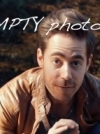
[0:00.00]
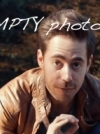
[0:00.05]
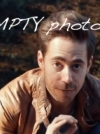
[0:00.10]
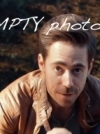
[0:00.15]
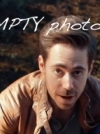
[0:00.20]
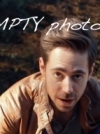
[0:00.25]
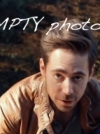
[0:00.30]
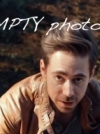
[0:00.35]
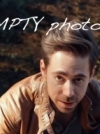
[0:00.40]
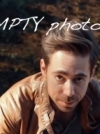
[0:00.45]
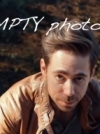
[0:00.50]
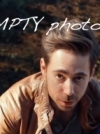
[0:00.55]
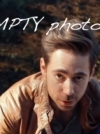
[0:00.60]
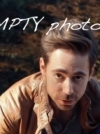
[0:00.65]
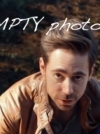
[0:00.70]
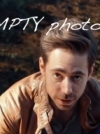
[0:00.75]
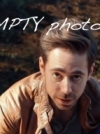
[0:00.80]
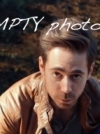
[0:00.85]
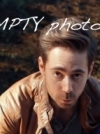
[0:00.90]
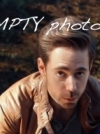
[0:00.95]
Very
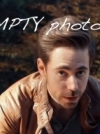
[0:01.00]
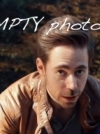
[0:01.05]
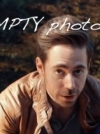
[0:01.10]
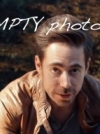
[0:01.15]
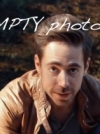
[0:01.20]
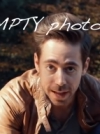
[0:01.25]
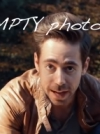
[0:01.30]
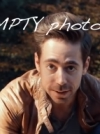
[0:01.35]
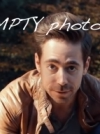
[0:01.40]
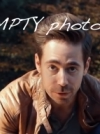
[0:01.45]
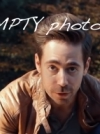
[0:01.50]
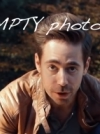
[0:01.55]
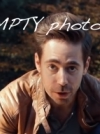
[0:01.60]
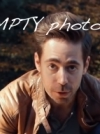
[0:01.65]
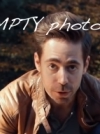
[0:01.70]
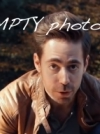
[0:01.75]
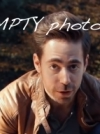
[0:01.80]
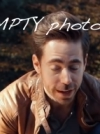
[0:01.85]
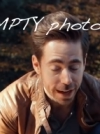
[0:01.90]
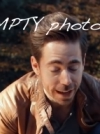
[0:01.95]
important. Without that
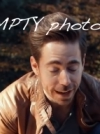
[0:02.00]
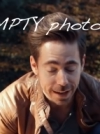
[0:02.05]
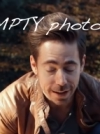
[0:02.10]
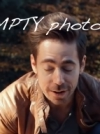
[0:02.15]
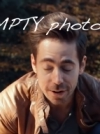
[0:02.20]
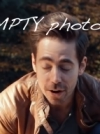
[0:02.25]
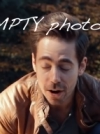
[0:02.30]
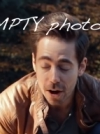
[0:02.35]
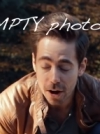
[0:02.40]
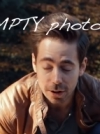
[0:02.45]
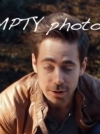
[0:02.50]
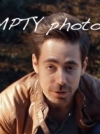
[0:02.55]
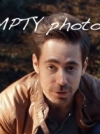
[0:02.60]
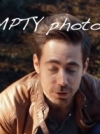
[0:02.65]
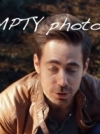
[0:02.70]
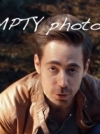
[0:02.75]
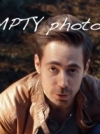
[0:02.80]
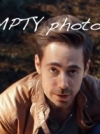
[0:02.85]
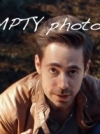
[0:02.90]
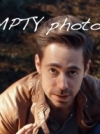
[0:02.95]
photo, you cannot
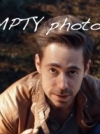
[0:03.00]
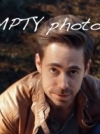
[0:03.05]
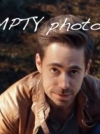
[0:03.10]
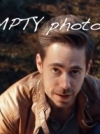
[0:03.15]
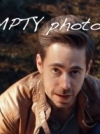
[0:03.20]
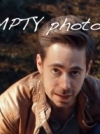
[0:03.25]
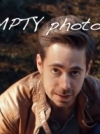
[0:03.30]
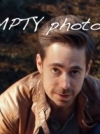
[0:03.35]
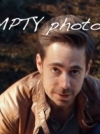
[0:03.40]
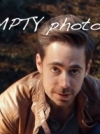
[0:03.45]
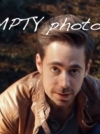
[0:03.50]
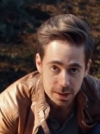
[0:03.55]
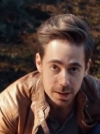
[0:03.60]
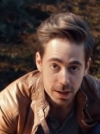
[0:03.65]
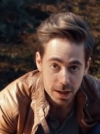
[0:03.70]
do this effect.